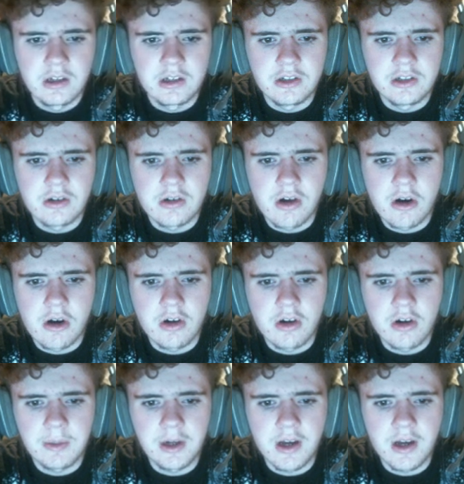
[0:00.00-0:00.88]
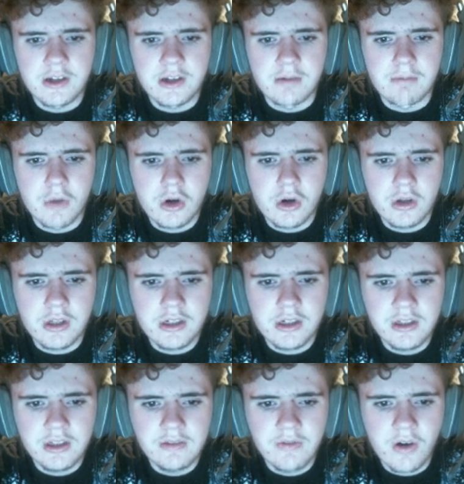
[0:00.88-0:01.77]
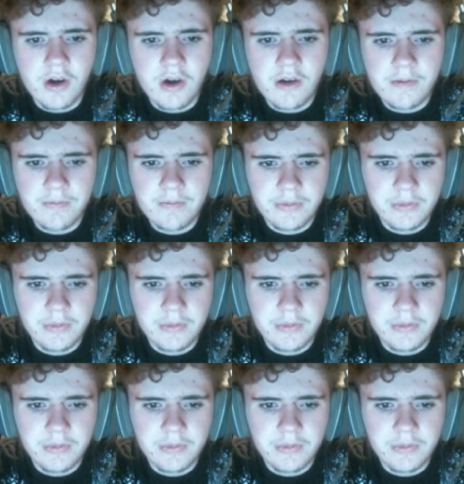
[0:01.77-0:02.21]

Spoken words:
Docotaraptor has a Merlin default.